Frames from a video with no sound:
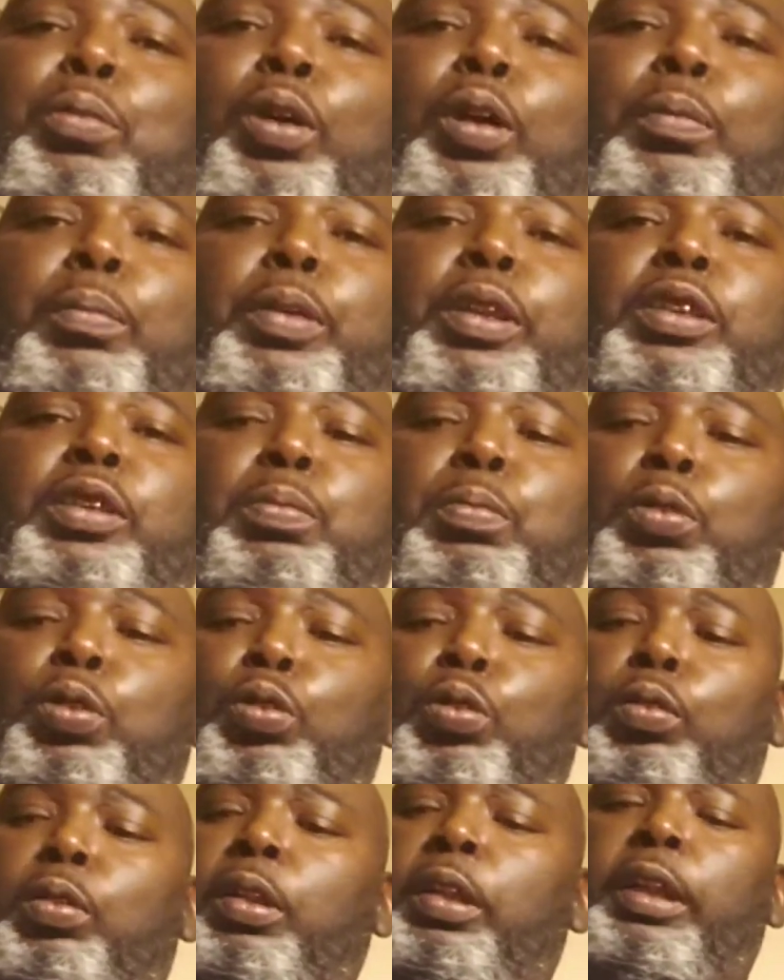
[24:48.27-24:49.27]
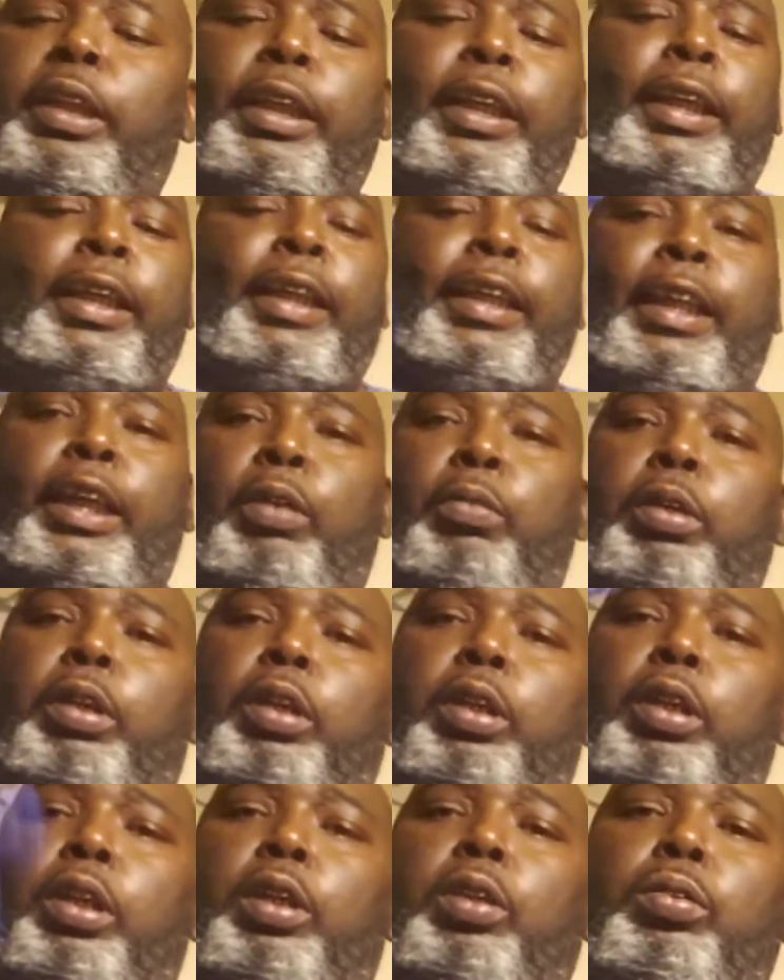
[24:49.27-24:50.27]
Your boy Big Smooth. And
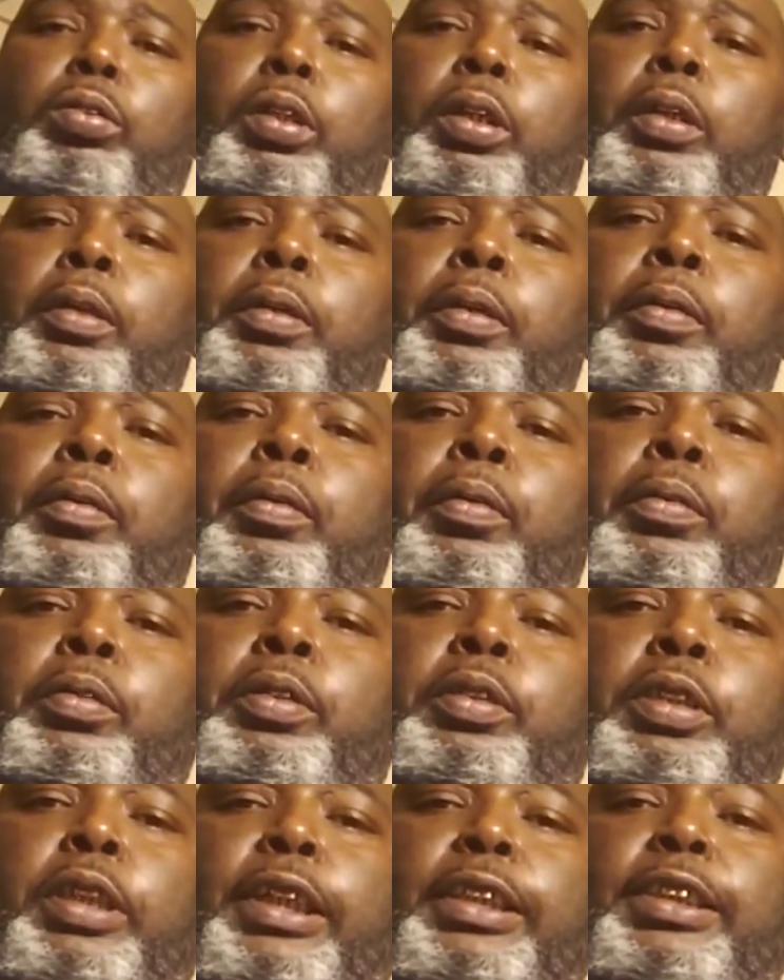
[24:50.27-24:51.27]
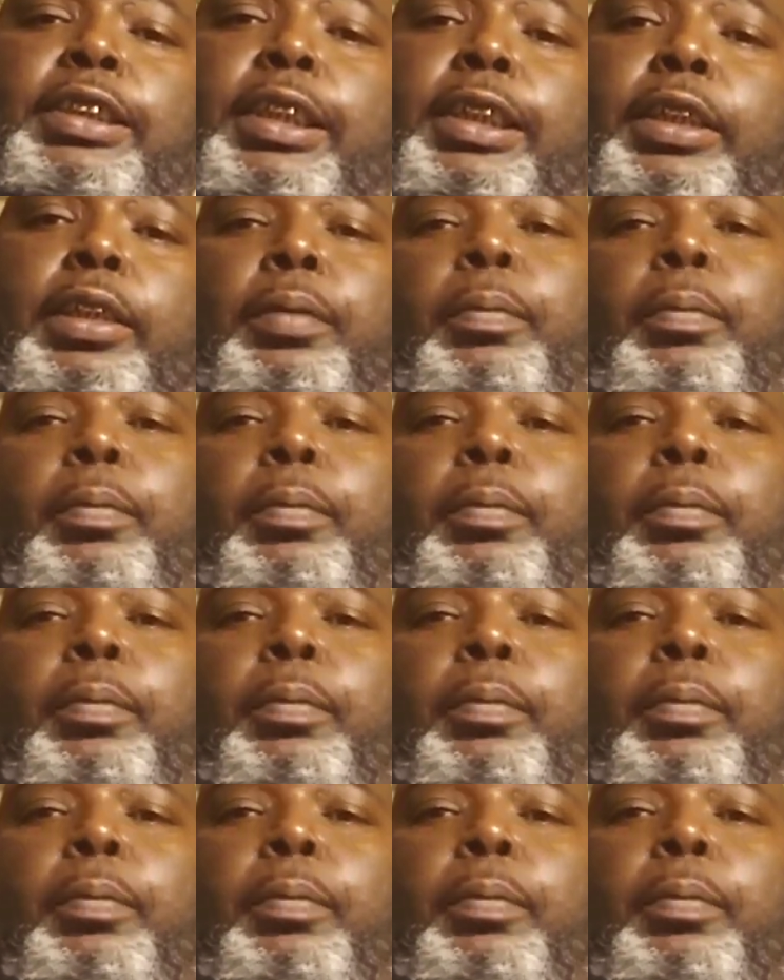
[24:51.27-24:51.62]
now we're going to go to our